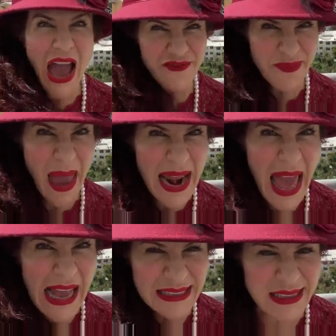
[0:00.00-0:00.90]

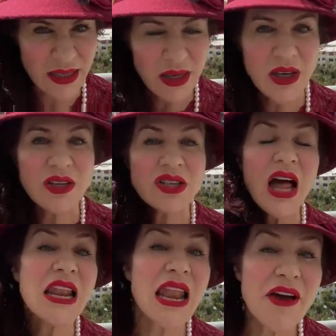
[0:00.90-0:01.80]
minutes.
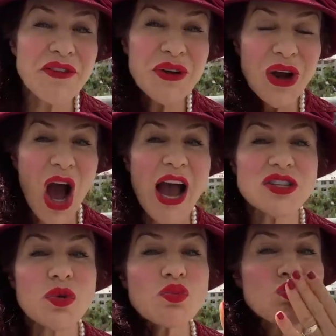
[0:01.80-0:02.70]
I love you
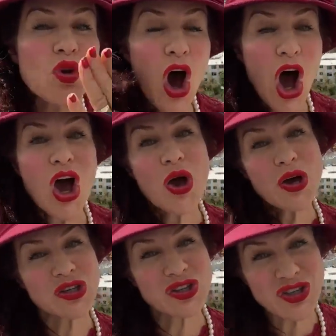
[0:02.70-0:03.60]
guys. Mwah.
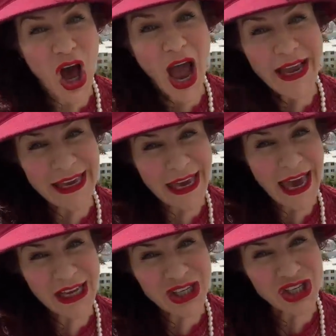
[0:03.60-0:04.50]

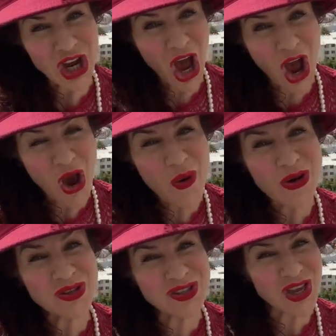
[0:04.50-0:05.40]
Psychic
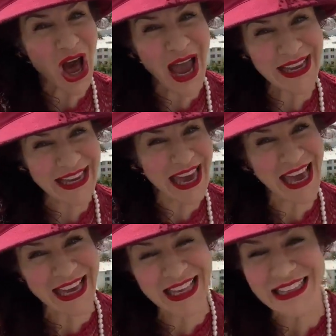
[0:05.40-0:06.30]
show.
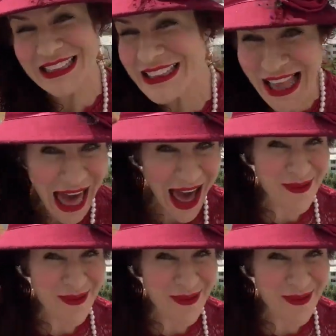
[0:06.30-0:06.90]
Psychic club.